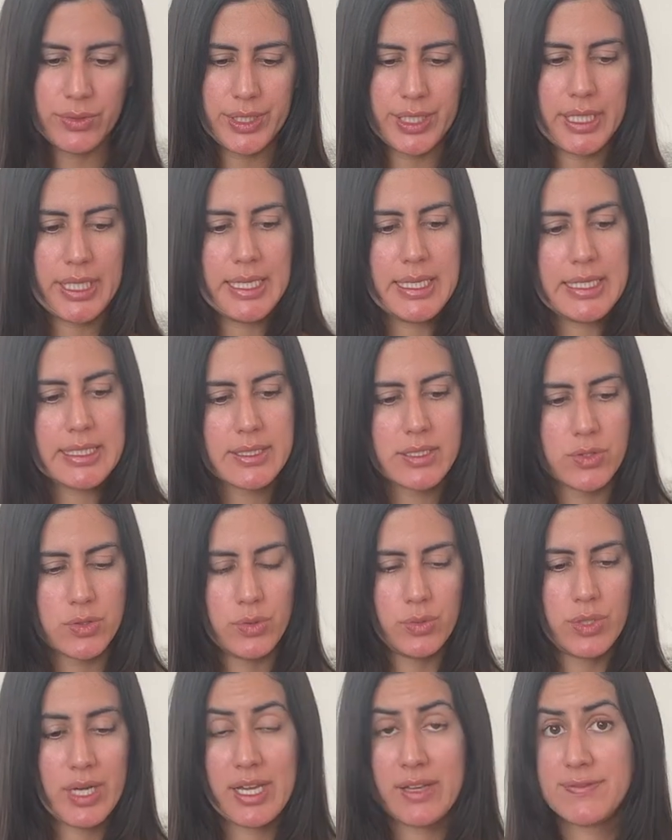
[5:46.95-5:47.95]
is
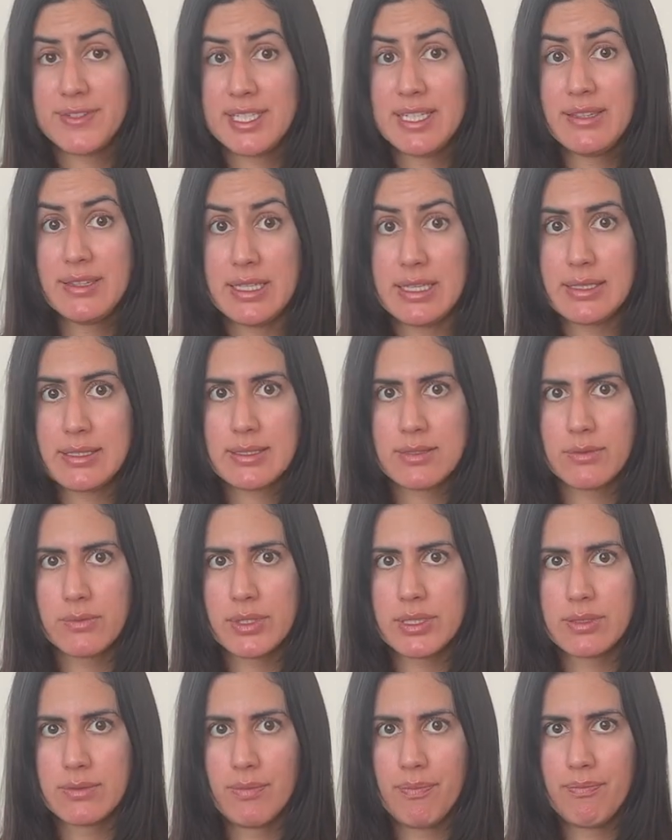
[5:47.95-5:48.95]
to I've seen this with
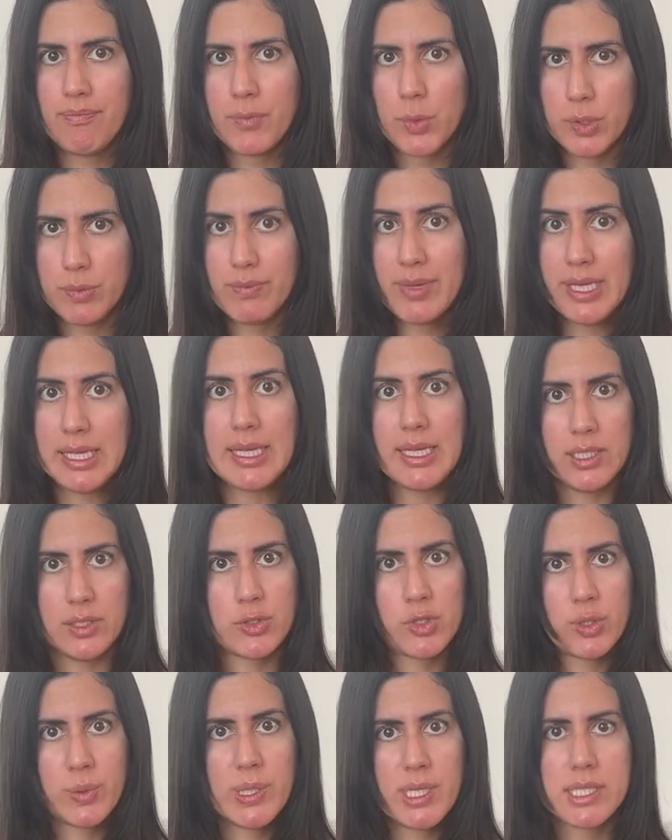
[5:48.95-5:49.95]
with many
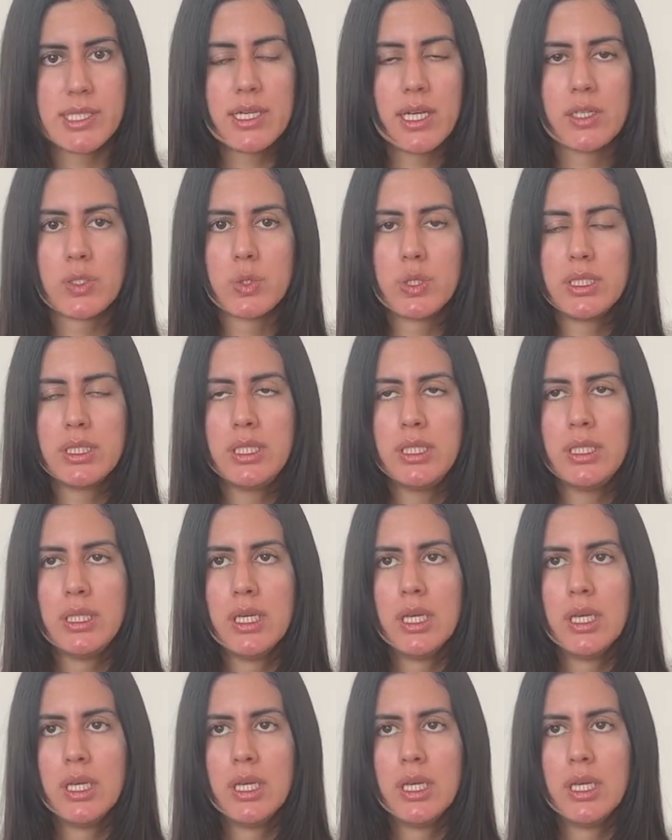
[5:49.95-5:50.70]
introverts actually